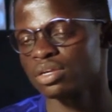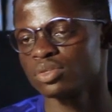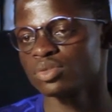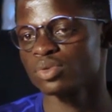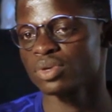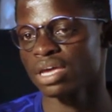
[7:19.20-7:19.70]

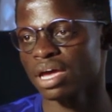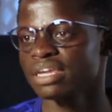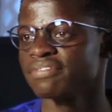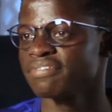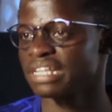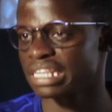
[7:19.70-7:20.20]
So yeah, I
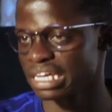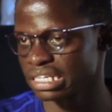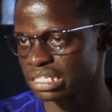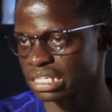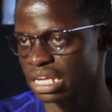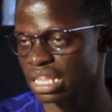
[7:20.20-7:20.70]
didn't feel that.
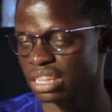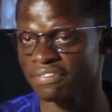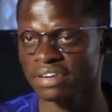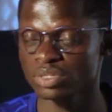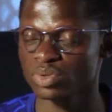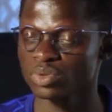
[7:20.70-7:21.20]
The
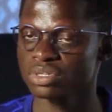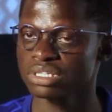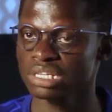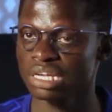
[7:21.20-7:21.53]
first one was